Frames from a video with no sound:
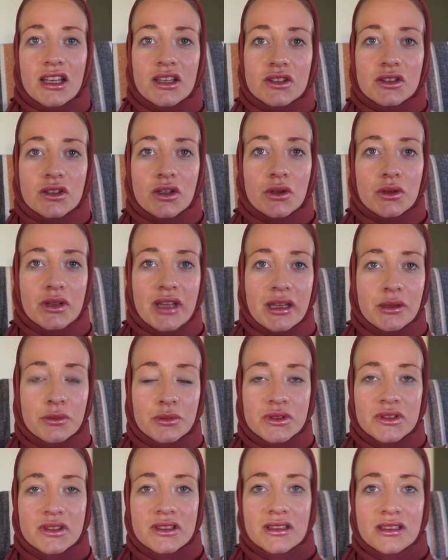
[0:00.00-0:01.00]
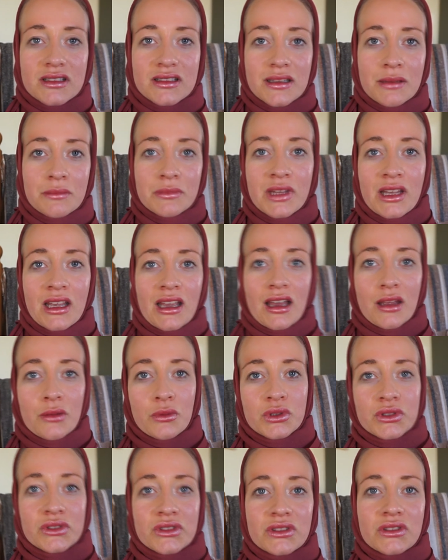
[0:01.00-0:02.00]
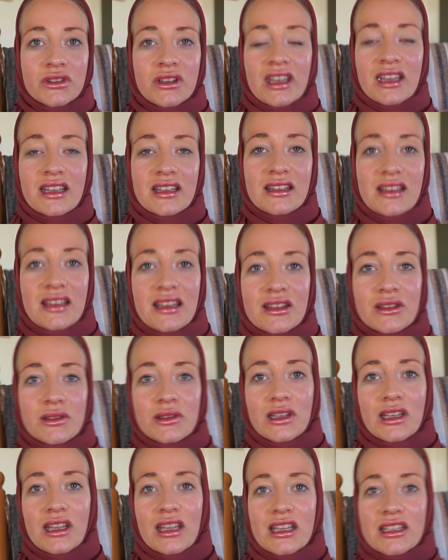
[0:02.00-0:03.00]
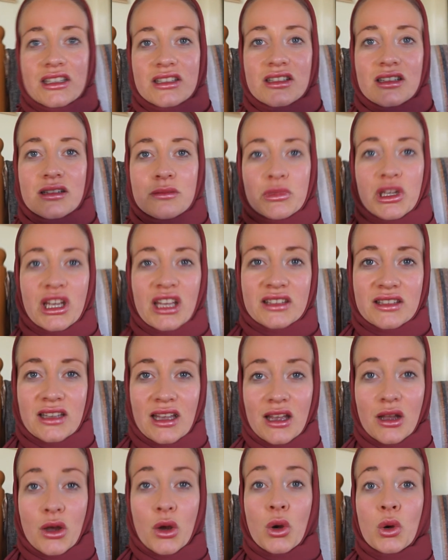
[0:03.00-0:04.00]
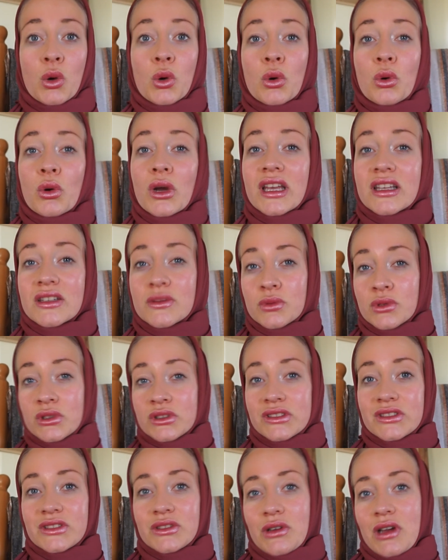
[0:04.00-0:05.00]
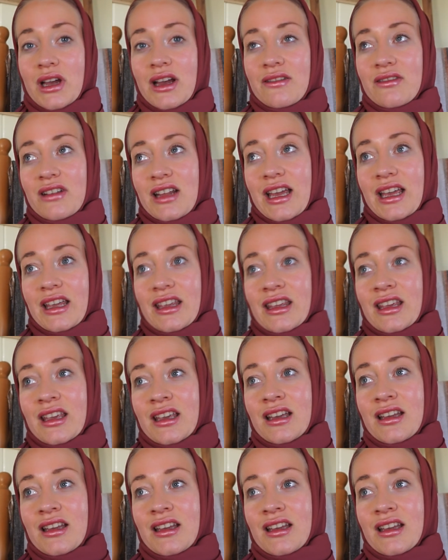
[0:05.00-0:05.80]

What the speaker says: So that was something I wanted to get into the kitchen, because I always wanted to have like